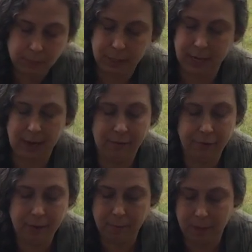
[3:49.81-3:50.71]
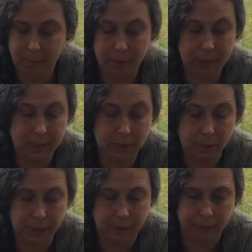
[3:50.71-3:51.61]
we cover them up with the
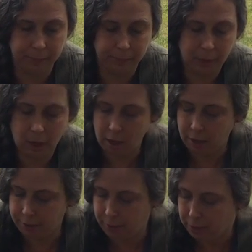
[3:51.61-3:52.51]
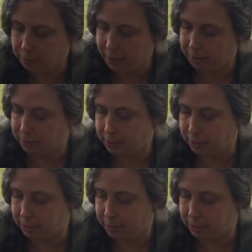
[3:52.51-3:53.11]
soil all the way around.